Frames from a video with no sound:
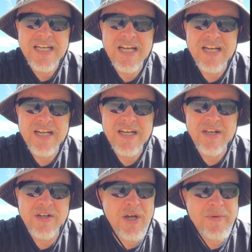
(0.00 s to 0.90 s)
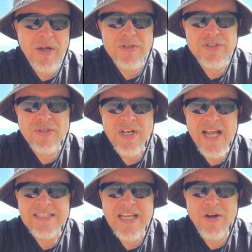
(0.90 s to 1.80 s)
Look, I'll be only too
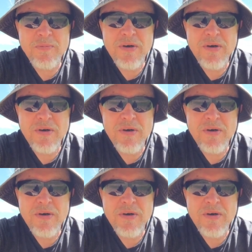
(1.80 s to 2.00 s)
glad to help.